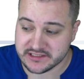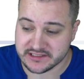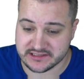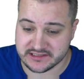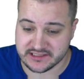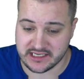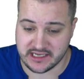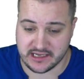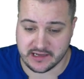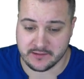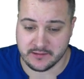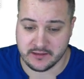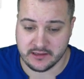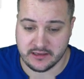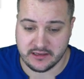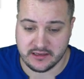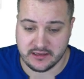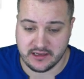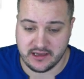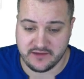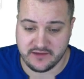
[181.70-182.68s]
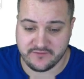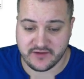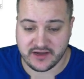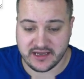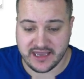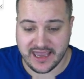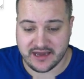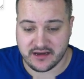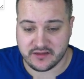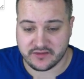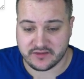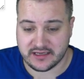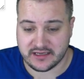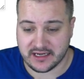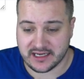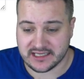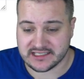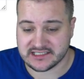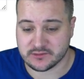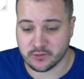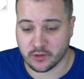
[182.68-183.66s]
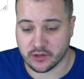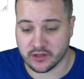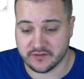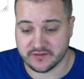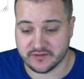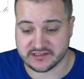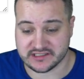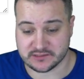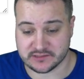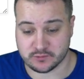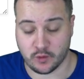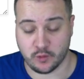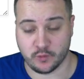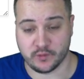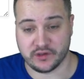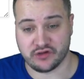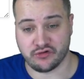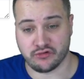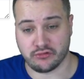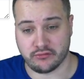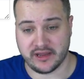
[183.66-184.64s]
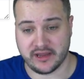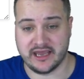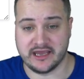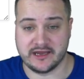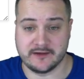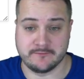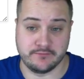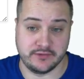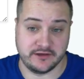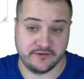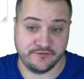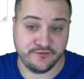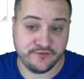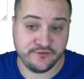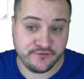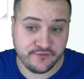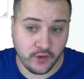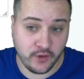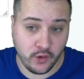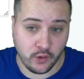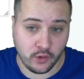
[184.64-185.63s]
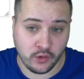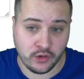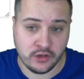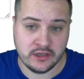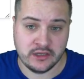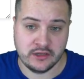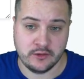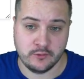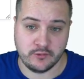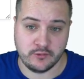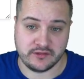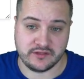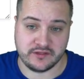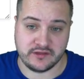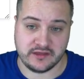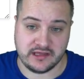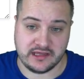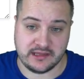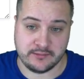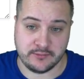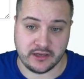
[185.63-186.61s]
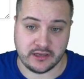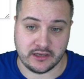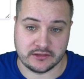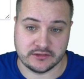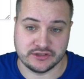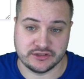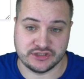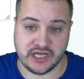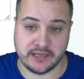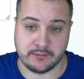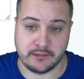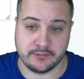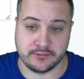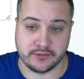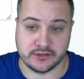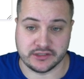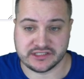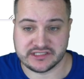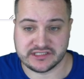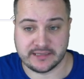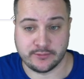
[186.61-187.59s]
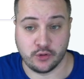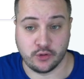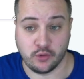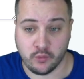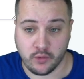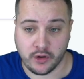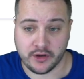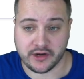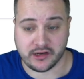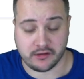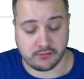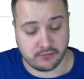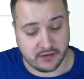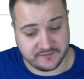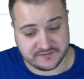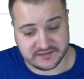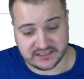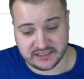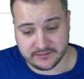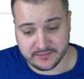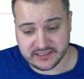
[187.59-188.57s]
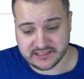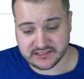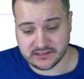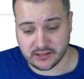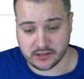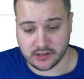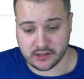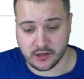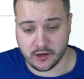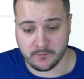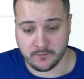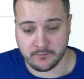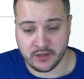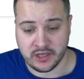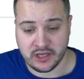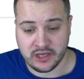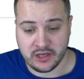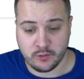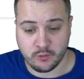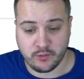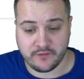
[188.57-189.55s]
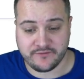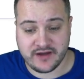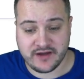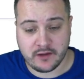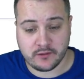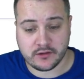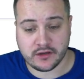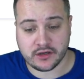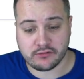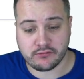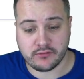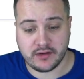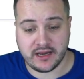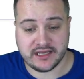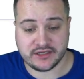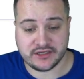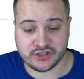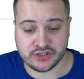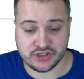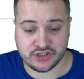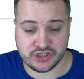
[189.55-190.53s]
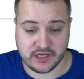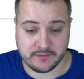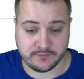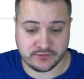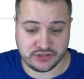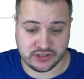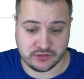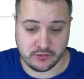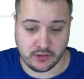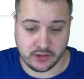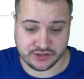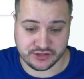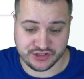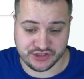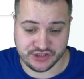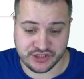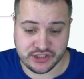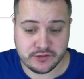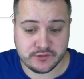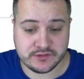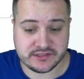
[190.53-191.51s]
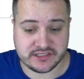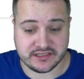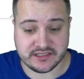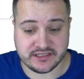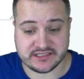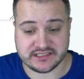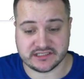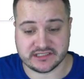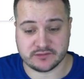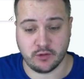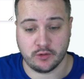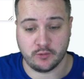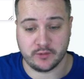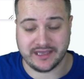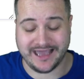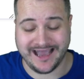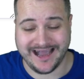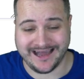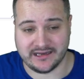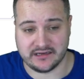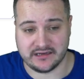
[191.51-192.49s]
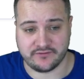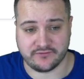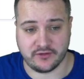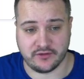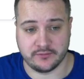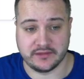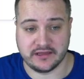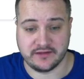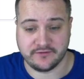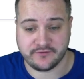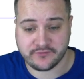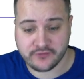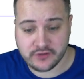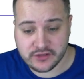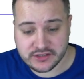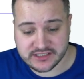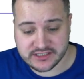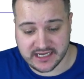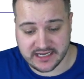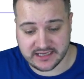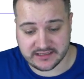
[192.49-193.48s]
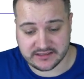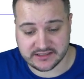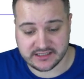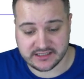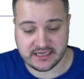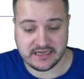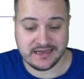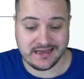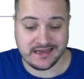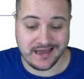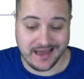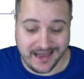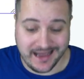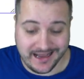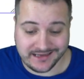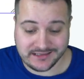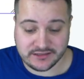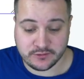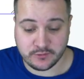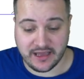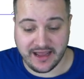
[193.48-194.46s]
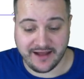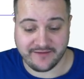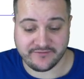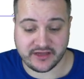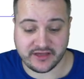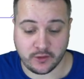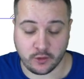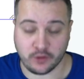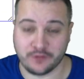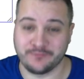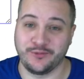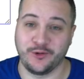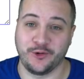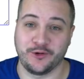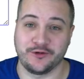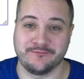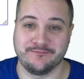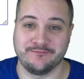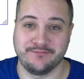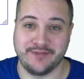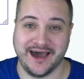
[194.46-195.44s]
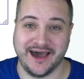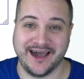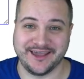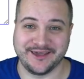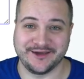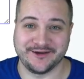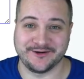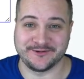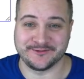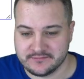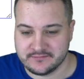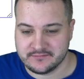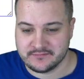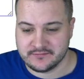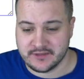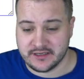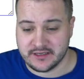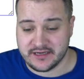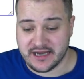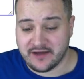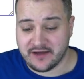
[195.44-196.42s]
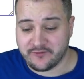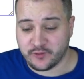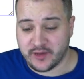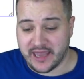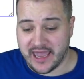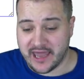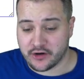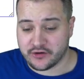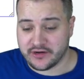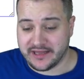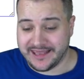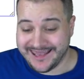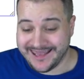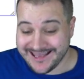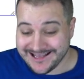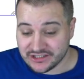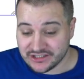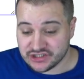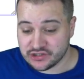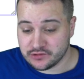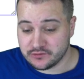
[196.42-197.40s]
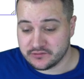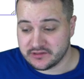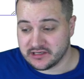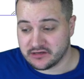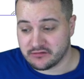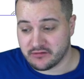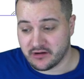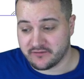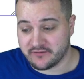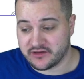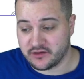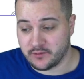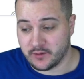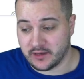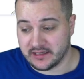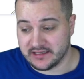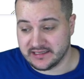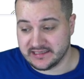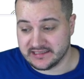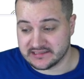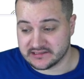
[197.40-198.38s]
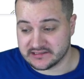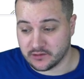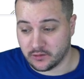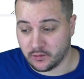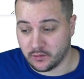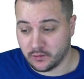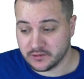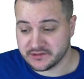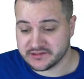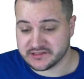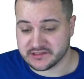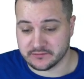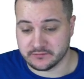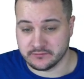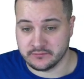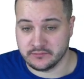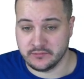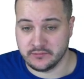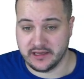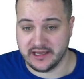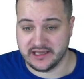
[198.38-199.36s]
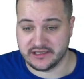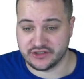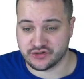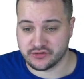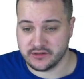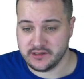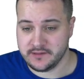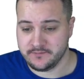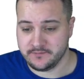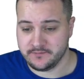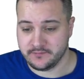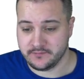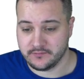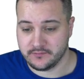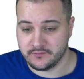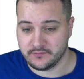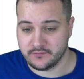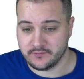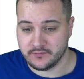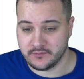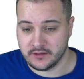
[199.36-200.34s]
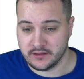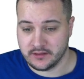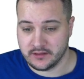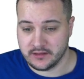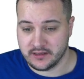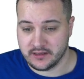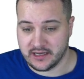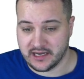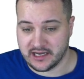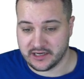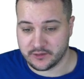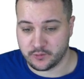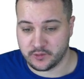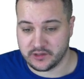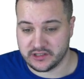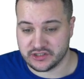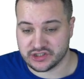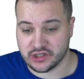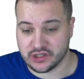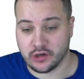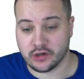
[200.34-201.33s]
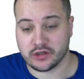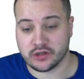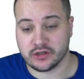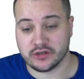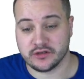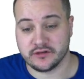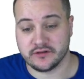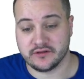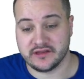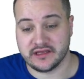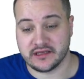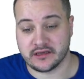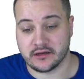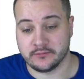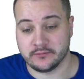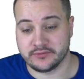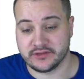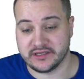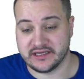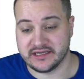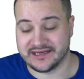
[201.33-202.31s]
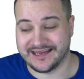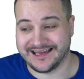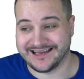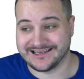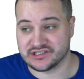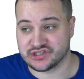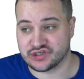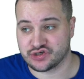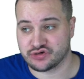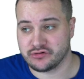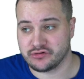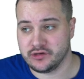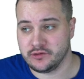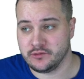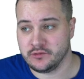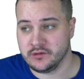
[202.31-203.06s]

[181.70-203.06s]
here. If I edit the last one, and this is what we created before with the email jamie+demo1@graphcms.com, we've now got a relationship to our to-dos, and this is what we added from the front end, and we have that all-important bio. Now if we head on into the GraphQL is awesome entry, and we toggle the completed as true,